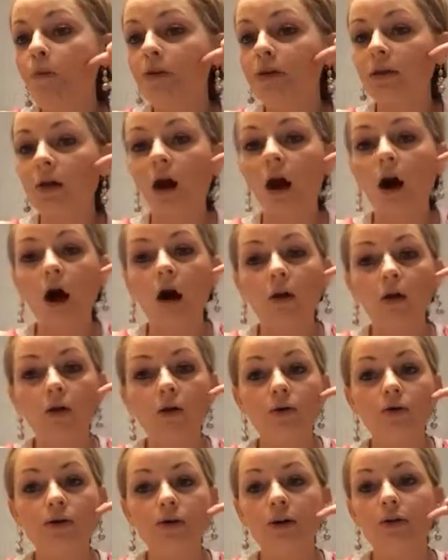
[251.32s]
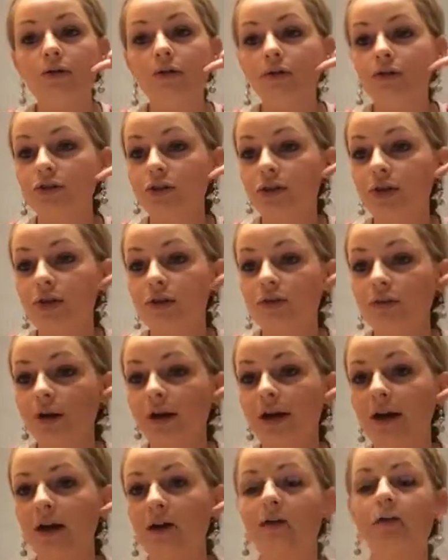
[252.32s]
to the hollows of your cheeks
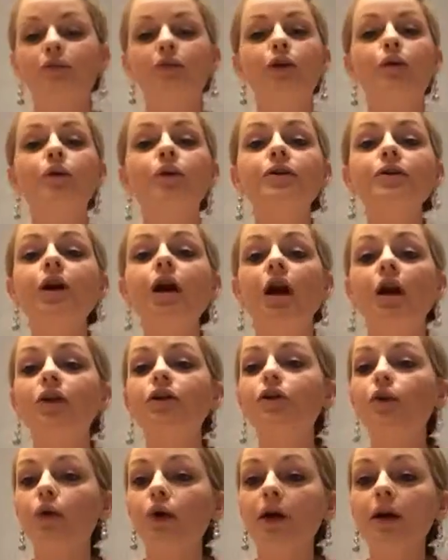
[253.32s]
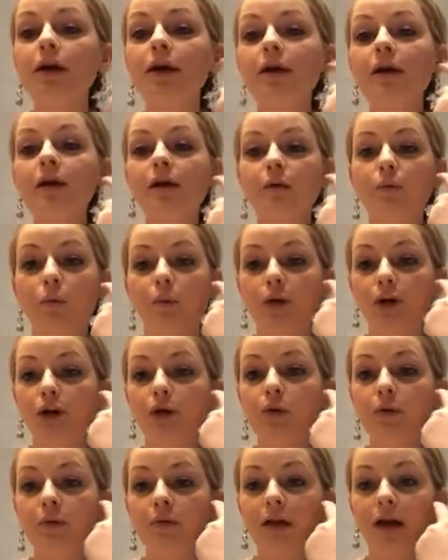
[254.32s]
right here. If you were to contour, when
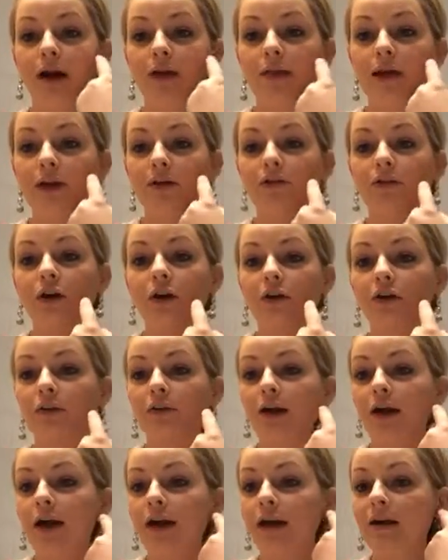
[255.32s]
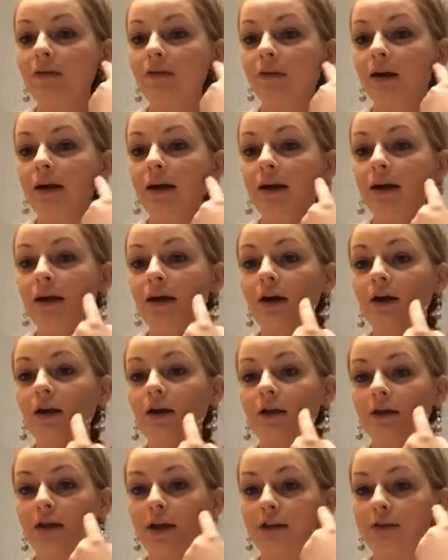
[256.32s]
you apply that dark line right in
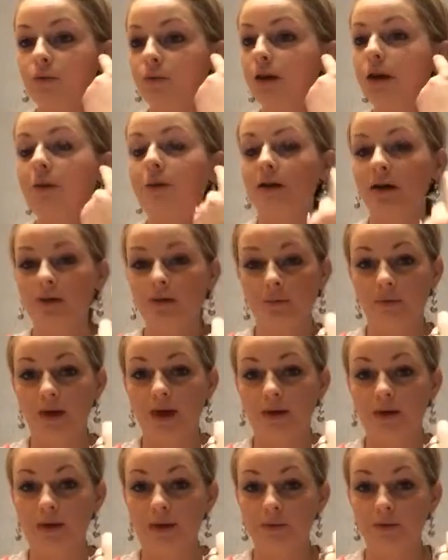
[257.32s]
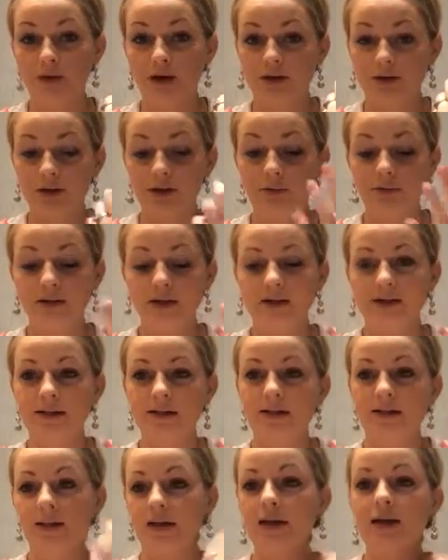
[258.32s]
here, that's where I'm going to apply this bronzer,
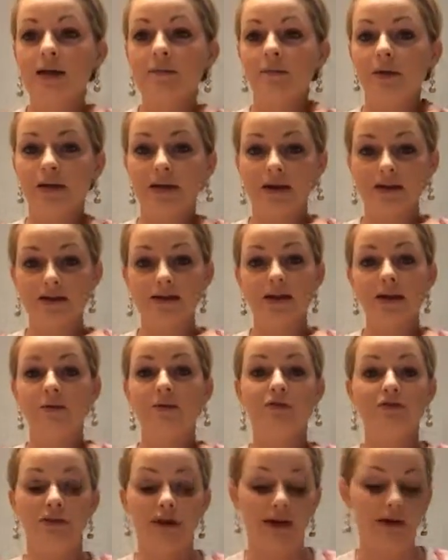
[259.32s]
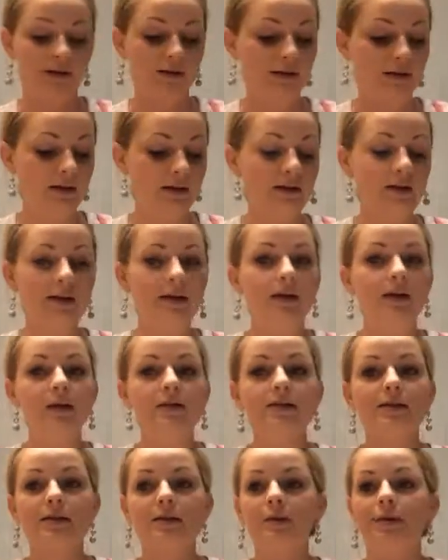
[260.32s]
because it's going to give me that same effect.
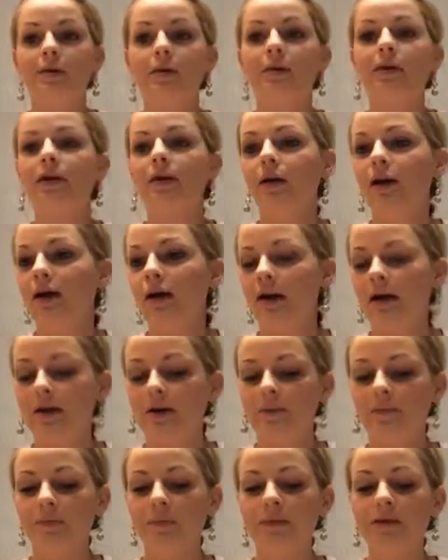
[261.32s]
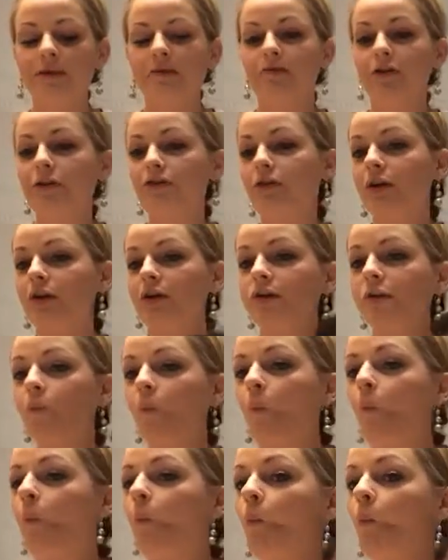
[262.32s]
So, fish face,